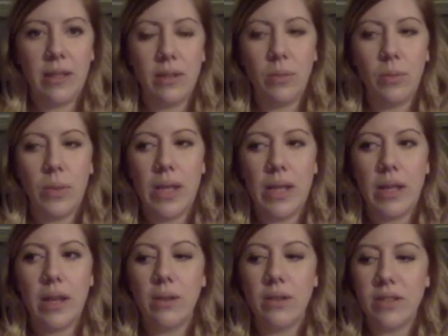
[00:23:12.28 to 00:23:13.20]

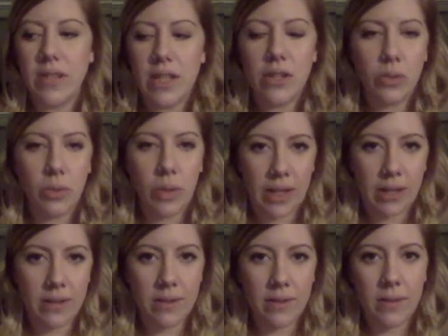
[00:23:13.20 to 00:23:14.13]
we see
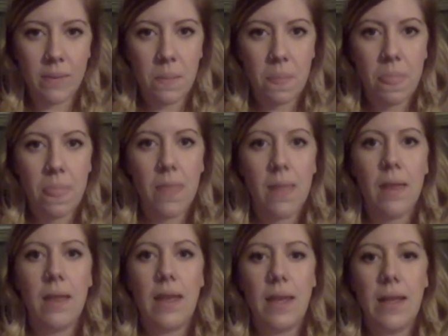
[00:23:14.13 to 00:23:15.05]
trends
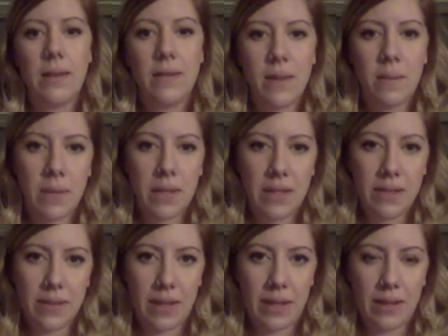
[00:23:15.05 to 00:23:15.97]
in some of these
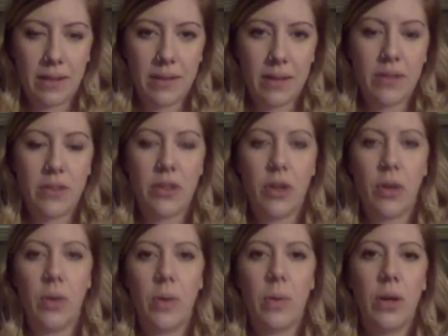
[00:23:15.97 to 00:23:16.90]
things. And so
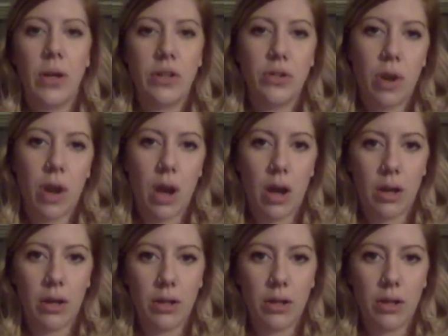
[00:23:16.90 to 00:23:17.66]
we want to draw